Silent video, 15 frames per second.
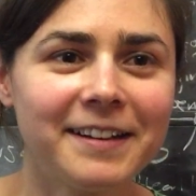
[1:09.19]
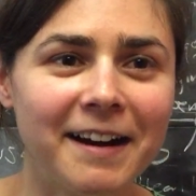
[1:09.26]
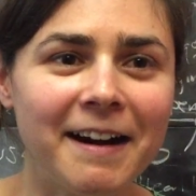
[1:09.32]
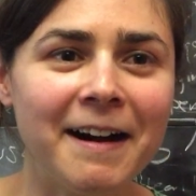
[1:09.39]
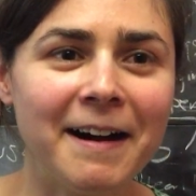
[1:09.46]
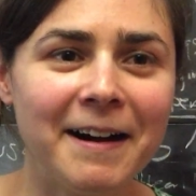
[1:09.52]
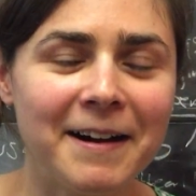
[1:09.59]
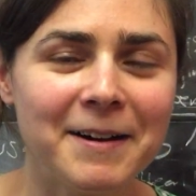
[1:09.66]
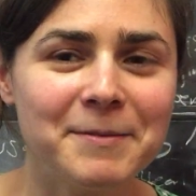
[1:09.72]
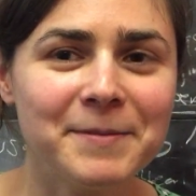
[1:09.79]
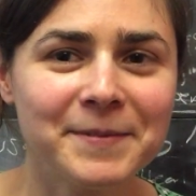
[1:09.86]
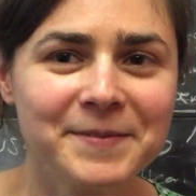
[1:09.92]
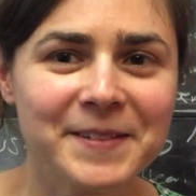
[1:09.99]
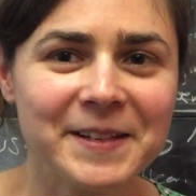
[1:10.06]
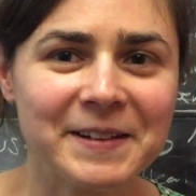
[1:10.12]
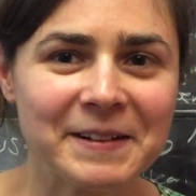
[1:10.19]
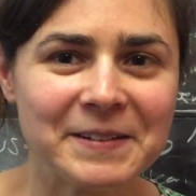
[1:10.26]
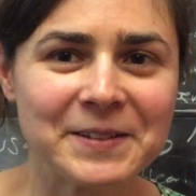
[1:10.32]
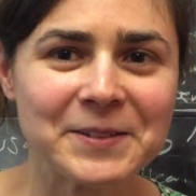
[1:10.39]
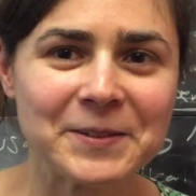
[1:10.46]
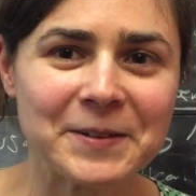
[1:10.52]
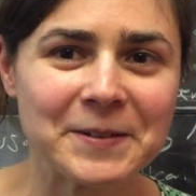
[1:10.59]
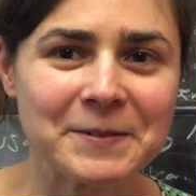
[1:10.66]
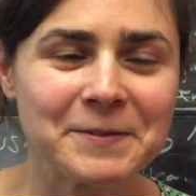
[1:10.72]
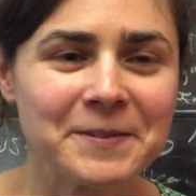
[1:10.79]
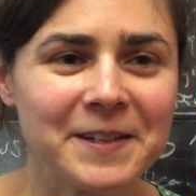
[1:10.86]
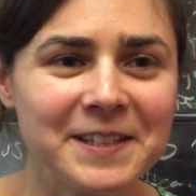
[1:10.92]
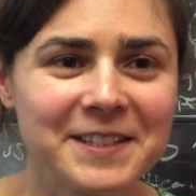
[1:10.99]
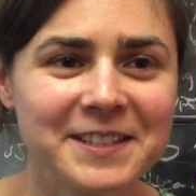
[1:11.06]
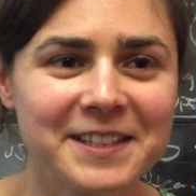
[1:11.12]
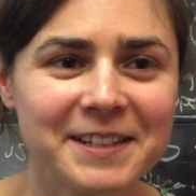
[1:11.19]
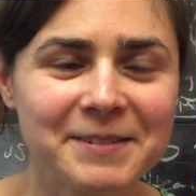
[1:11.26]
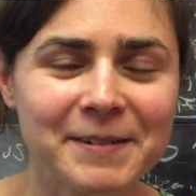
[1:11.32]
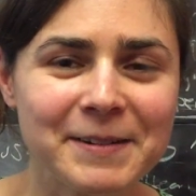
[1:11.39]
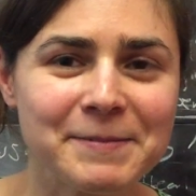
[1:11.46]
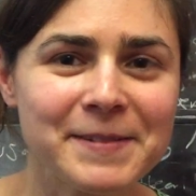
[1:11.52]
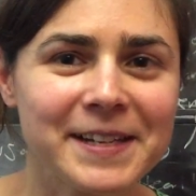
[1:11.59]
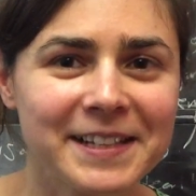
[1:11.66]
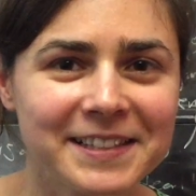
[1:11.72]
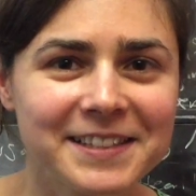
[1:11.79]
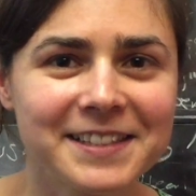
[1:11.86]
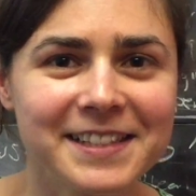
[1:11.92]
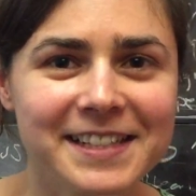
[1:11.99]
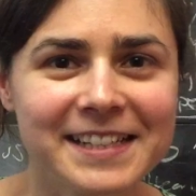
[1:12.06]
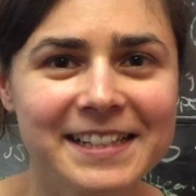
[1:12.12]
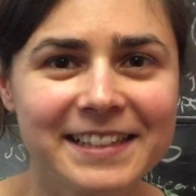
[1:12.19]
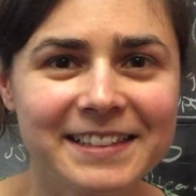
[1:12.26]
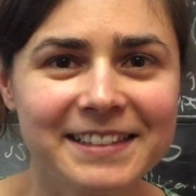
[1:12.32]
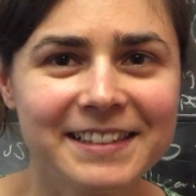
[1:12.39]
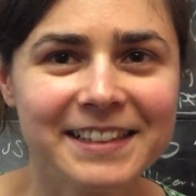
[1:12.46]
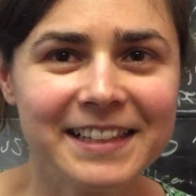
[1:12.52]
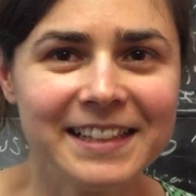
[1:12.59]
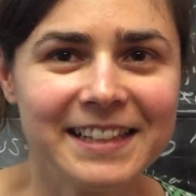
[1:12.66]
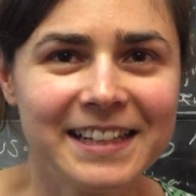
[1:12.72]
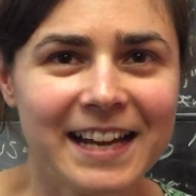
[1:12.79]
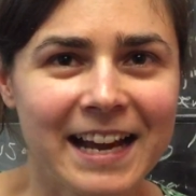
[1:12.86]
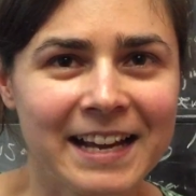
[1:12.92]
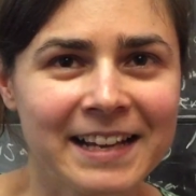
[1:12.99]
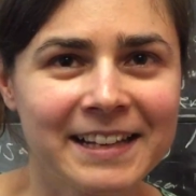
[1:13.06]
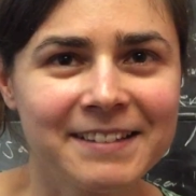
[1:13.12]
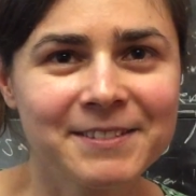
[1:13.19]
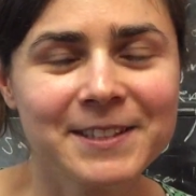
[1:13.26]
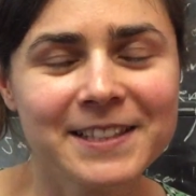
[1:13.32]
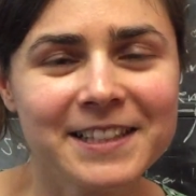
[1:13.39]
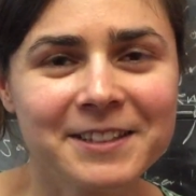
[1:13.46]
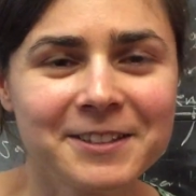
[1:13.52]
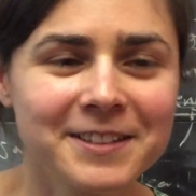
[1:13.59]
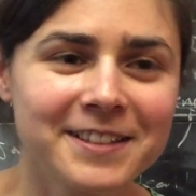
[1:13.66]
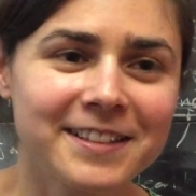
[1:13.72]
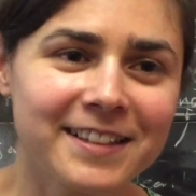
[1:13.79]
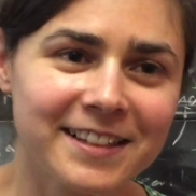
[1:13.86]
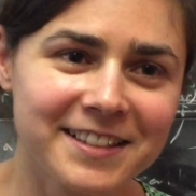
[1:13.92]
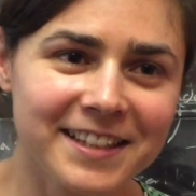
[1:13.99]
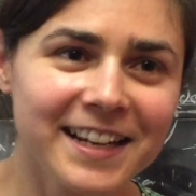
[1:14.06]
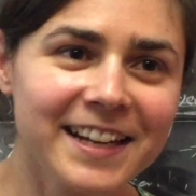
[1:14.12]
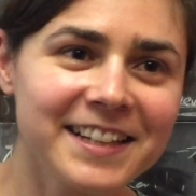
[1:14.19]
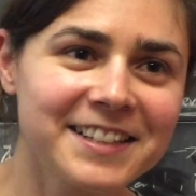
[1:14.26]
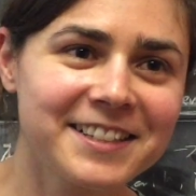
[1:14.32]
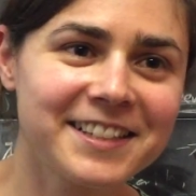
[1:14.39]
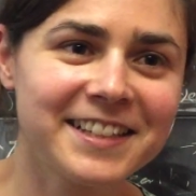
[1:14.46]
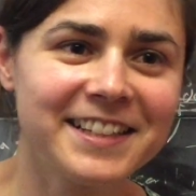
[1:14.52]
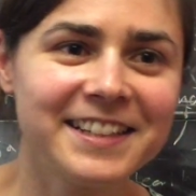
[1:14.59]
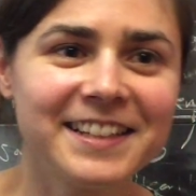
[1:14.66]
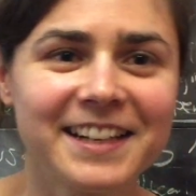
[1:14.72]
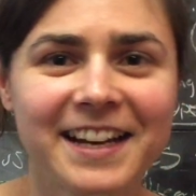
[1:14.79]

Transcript: Um, you know, I was sort of finishing my PhD and I was interested in education.